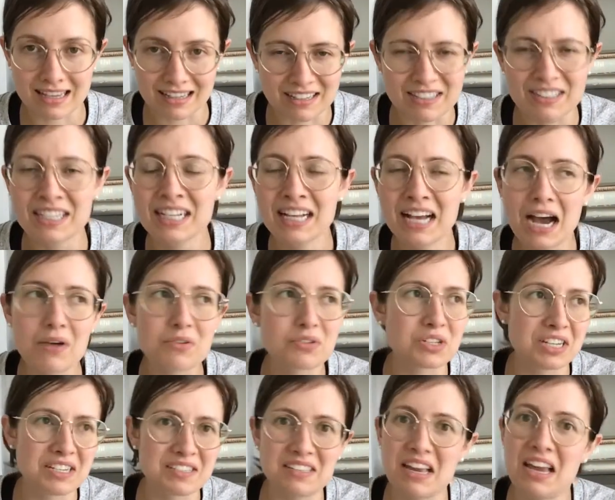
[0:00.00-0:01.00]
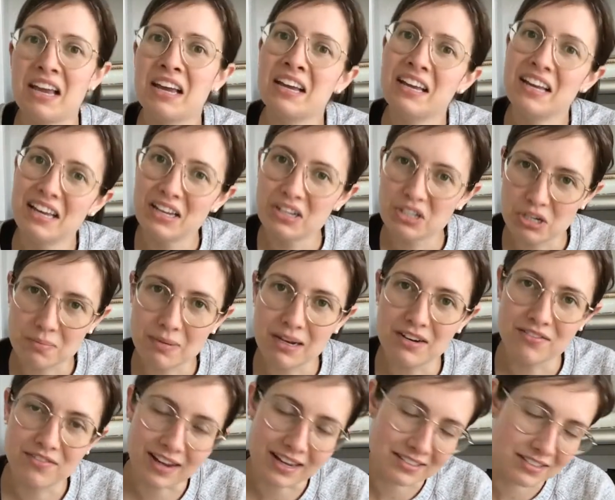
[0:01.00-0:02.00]
I was going to say
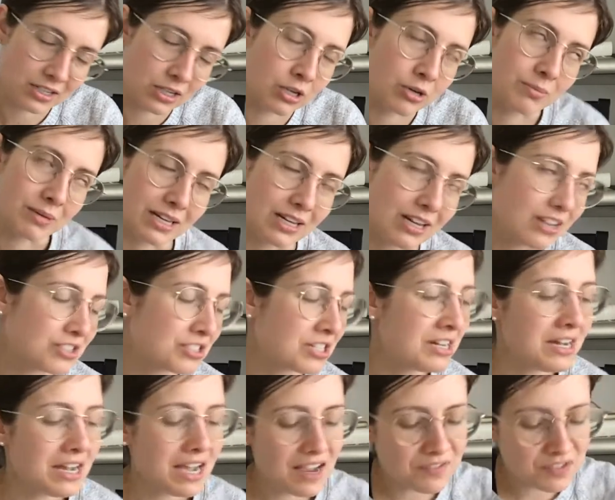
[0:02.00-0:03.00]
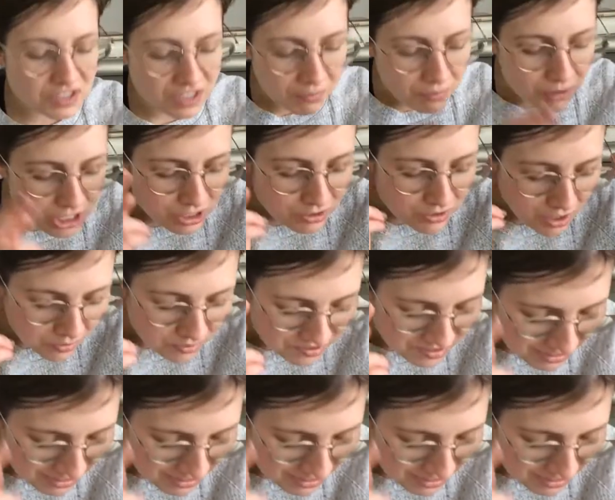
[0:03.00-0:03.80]
intermittent fasting. Oh my gosh. If someone you know is